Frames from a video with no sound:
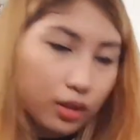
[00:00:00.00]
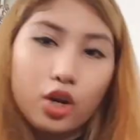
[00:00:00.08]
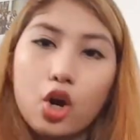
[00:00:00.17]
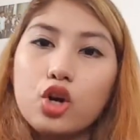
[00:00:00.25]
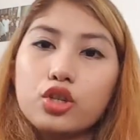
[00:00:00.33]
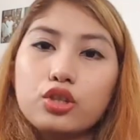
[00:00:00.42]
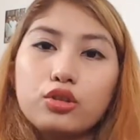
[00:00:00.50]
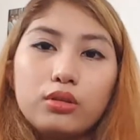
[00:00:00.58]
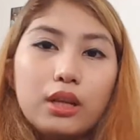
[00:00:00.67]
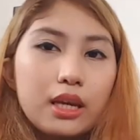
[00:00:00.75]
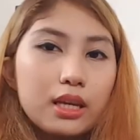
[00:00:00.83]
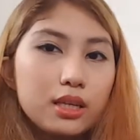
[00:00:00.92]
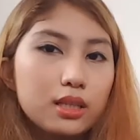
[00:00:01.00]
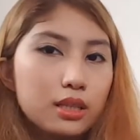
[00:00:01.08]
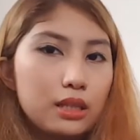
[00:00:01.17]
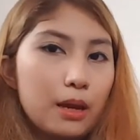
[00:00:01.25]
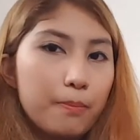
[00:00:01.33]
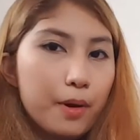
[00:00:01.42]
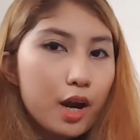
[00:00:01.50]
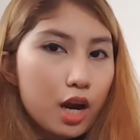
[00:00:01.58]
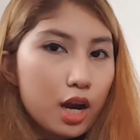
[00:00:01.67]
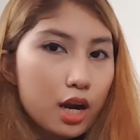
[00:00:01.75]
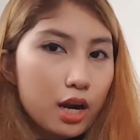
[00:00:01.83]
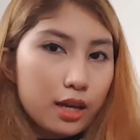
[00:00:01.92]
go to this
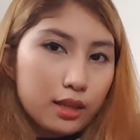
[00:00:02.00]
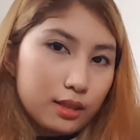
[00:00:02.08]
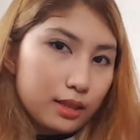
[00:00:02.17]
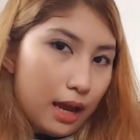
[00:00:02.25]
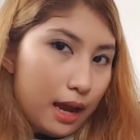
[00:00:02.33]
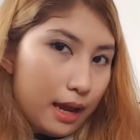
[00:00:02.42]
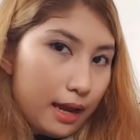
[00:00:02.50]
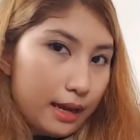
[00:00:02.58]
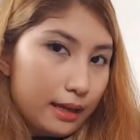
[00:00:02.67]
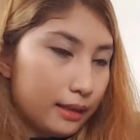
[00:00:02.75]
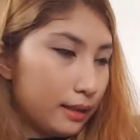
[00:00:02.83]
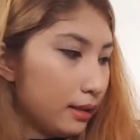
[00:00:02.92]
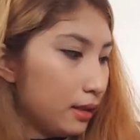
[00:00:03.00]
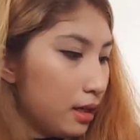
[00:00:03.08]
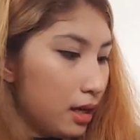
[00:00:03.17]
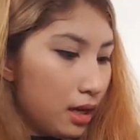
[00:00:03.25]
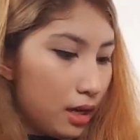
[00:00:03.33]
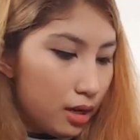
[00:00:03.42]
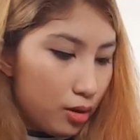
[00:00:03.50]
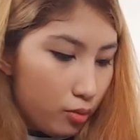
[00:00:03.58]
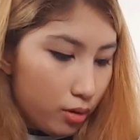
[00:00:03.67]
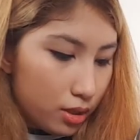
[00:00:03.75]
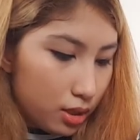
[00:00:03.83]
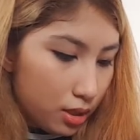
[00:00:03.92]
zipper inside.
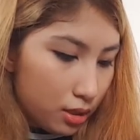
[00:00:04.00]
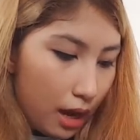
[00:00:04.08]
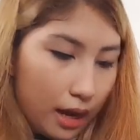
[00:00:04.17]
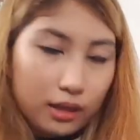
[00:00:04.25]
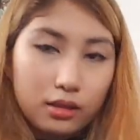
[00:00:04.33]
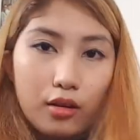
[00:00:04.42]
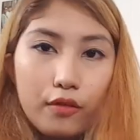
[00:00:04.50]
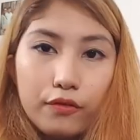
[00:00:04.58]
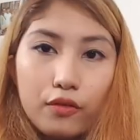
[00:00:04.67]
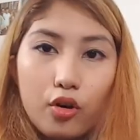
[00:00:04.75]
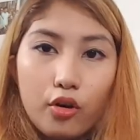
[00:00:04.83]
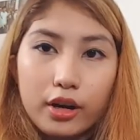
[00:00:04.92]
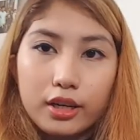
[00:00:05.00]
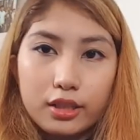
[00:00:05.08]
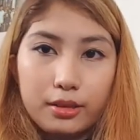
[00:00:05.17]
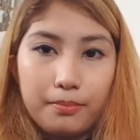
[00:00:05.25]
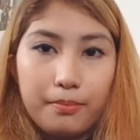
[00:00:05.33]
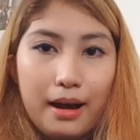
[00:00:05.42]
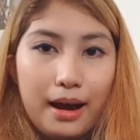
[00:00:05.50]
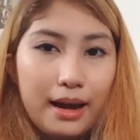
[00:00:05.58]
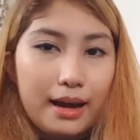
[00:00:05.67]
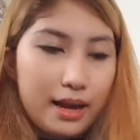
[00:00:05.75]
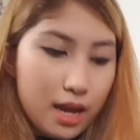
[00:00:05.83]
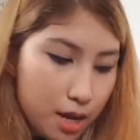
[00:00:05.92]
What's inside? Of course,
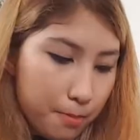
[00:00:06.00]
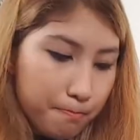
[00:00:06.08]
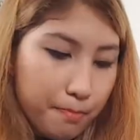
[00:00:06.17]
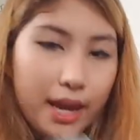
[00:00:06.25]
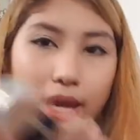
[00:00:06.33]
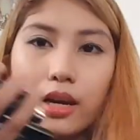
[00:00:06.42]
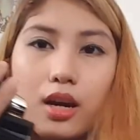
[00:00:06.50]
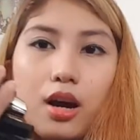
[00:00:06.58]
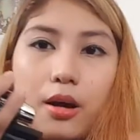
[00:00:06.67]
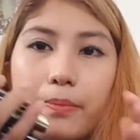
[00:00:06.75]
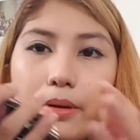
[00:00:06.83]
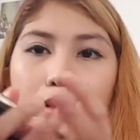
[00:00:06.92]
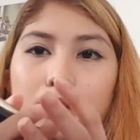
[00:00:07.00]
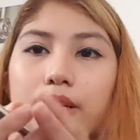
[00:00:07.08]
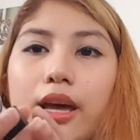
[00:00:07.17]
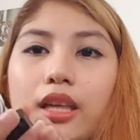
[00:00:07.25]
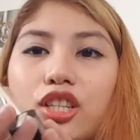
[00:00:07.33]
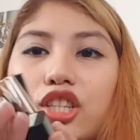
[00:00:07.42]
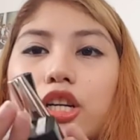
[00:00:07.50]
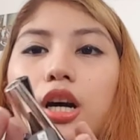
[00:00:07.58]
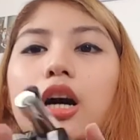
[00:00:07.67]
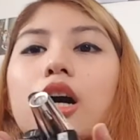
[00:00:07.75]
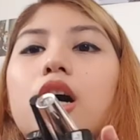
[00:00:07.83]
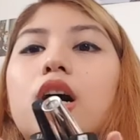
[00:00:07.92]
my makeup
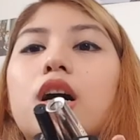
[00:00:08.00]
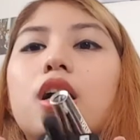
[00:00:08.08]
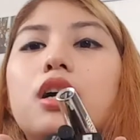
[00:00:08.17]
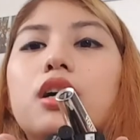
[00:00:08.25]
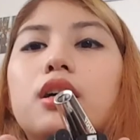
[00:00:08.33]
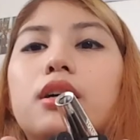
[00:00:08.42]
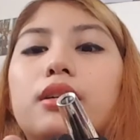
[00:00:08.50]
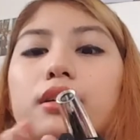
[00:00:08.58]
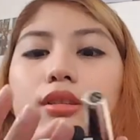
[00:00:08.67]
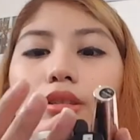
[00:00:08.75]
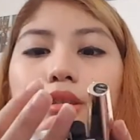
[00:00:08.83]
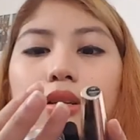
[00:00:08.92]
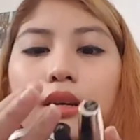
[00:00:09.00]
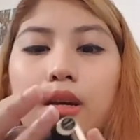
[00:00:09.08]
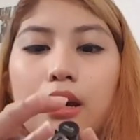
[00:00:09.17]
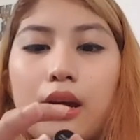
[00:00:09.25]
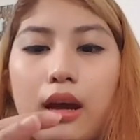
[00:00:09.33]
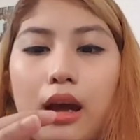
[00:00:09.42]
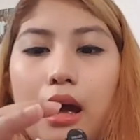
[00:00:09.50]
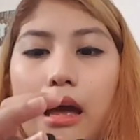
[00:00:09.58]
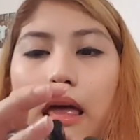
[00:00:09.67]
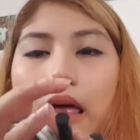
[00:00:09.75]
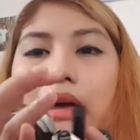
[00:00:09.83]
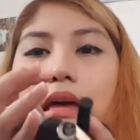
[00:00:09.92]
essentials.
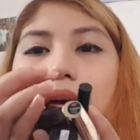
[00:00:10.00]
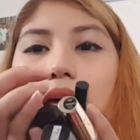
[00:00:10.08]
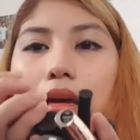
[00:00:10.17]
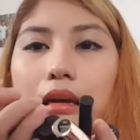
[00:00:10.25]
I